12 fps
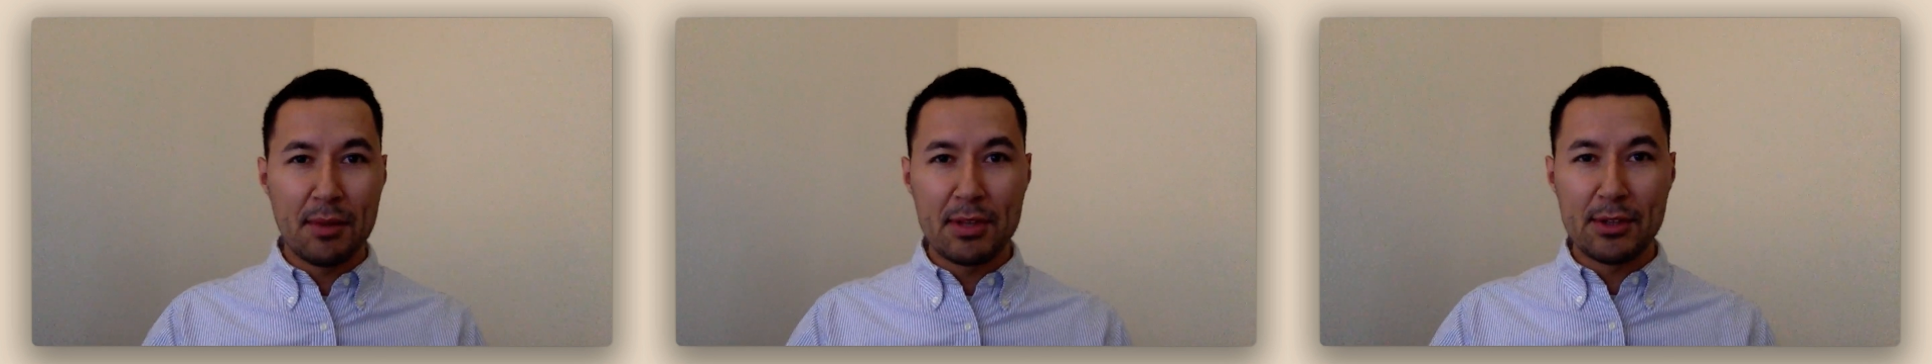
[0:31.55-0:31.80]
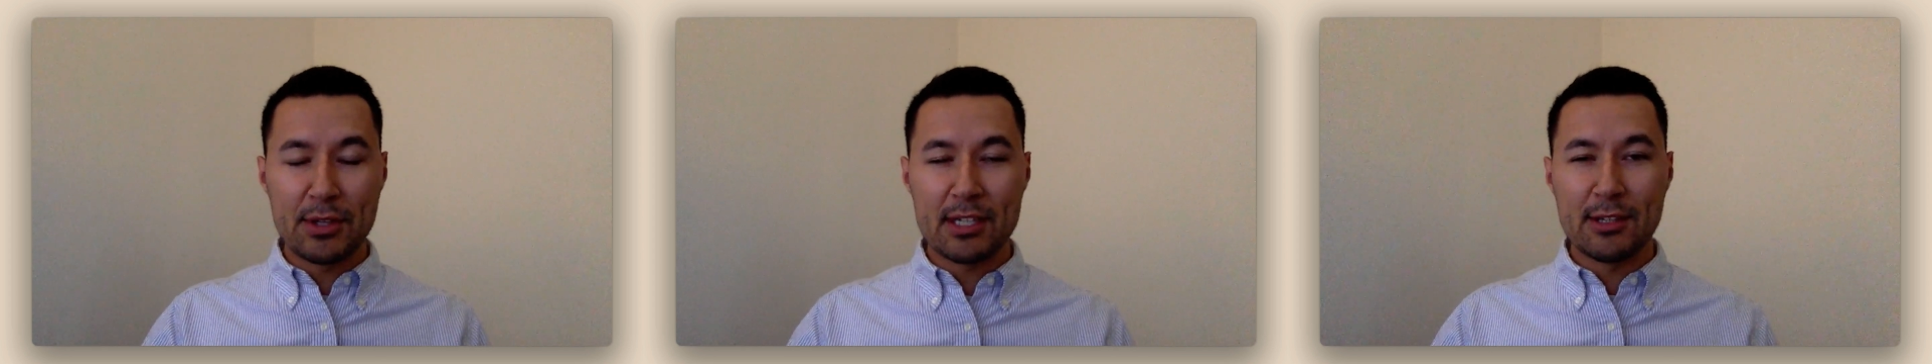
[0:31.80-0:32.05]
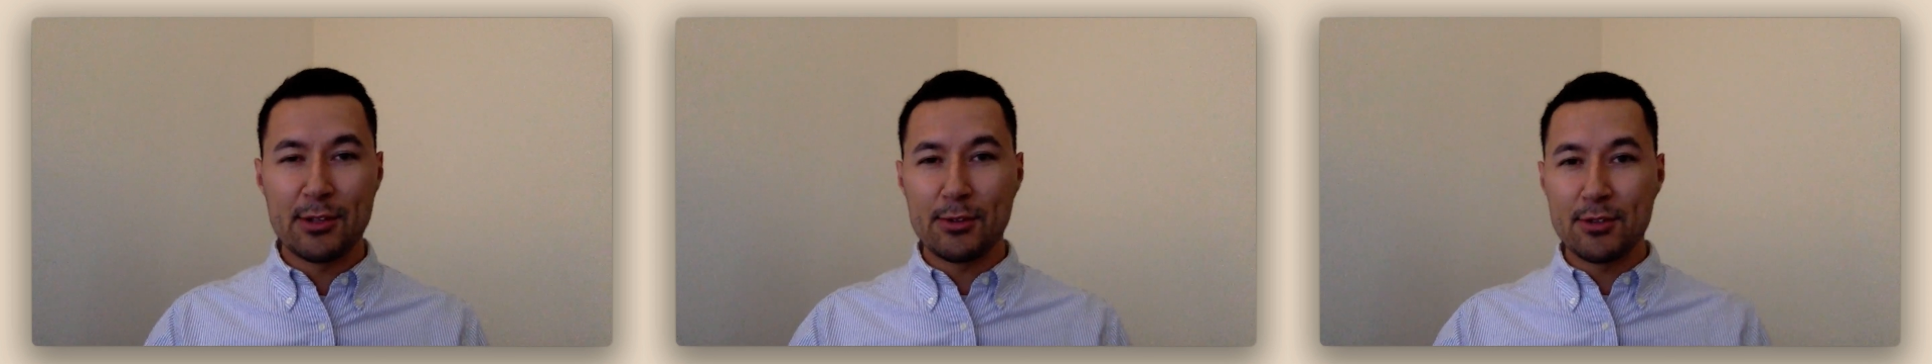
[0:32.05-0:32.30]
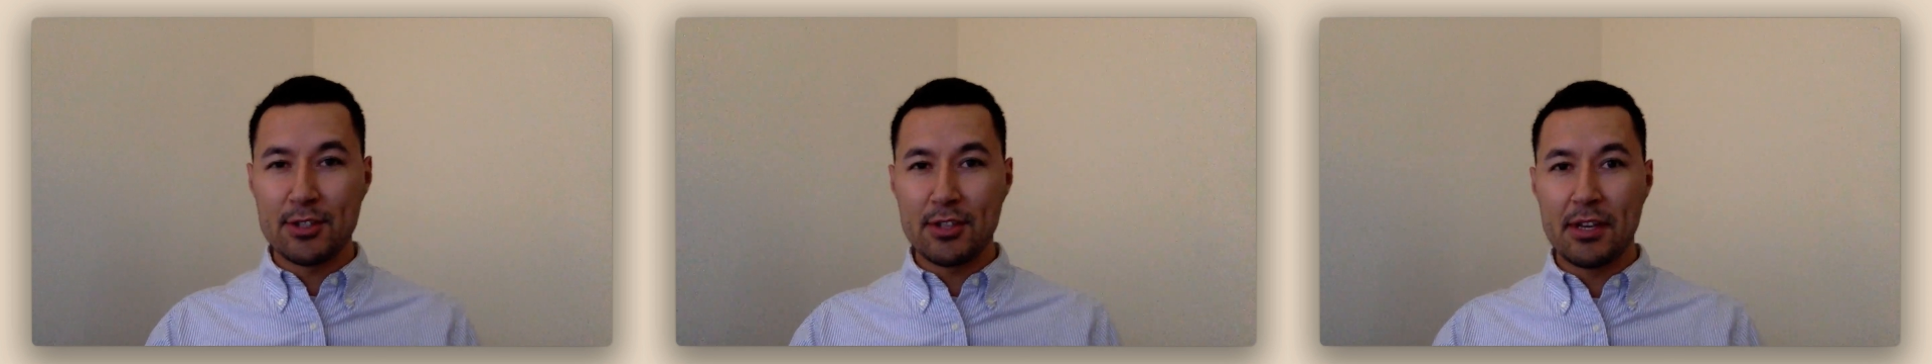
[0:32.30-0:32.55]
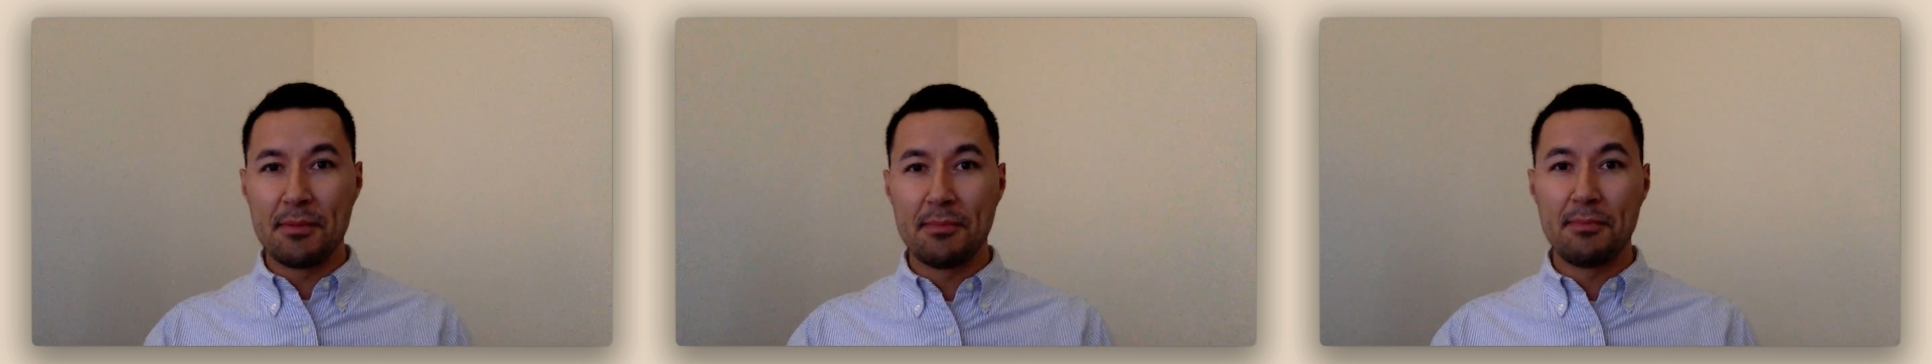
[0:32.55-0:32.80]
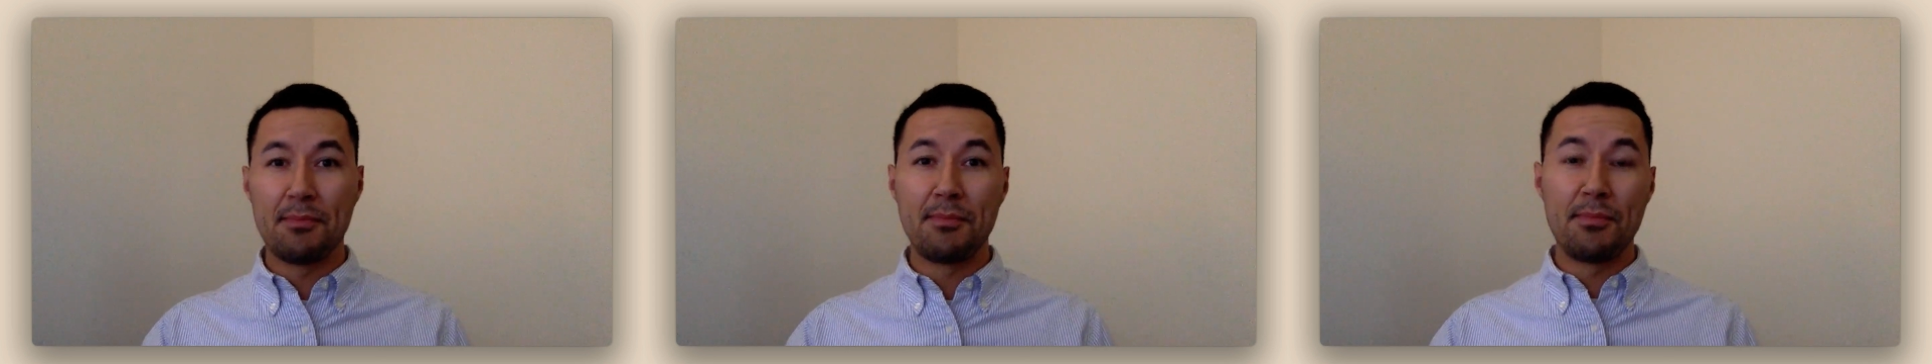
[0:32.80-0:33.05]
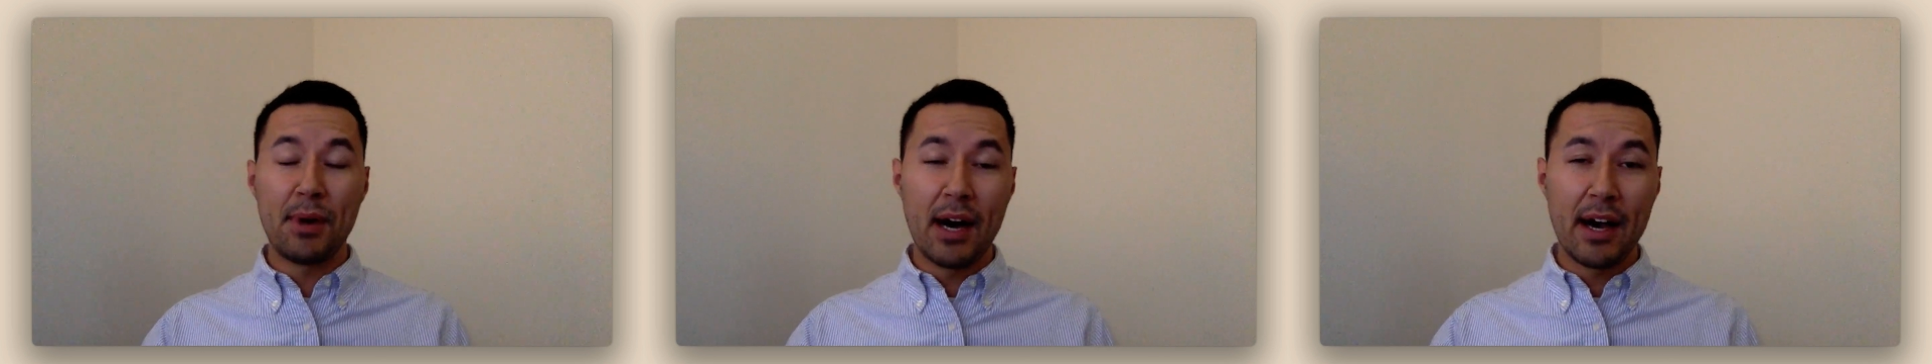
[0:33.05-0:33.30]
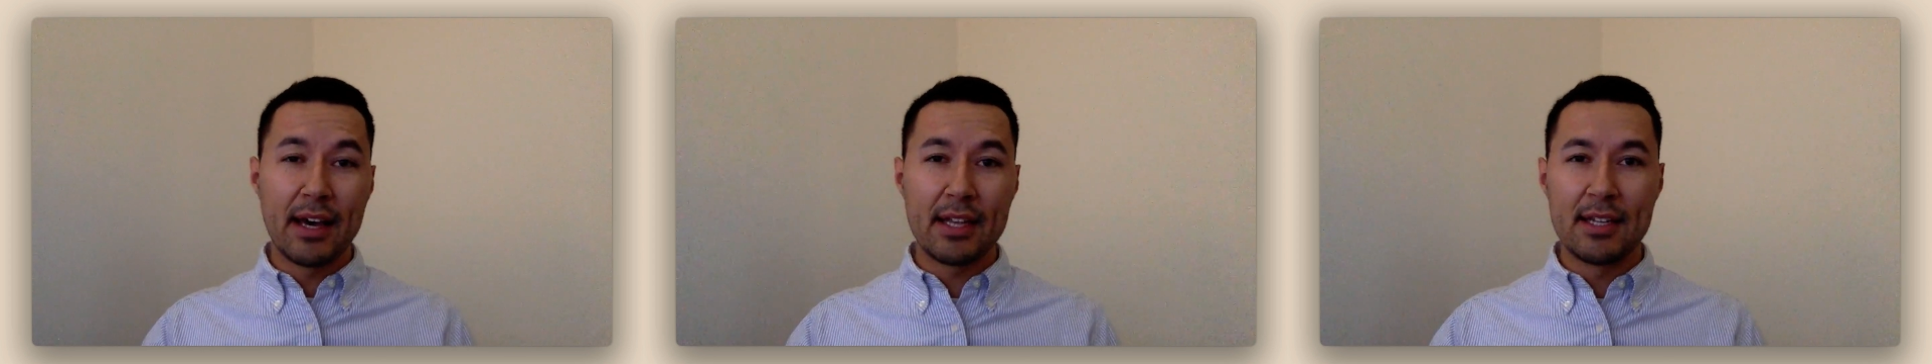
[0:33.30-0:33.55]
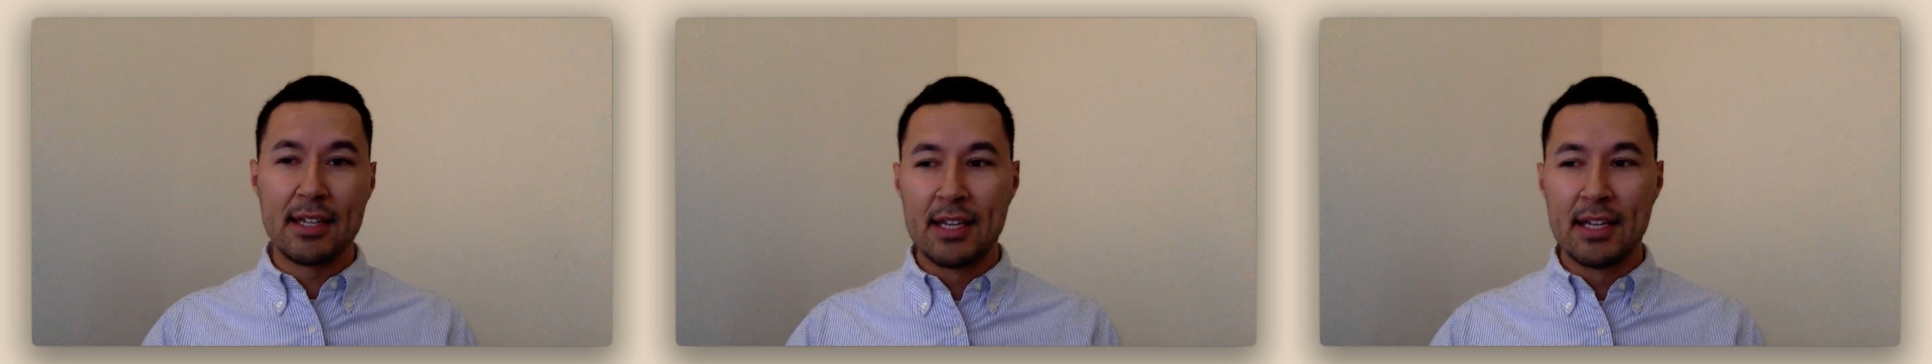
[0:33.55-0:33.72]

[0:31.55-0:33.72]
be looking a little slim. But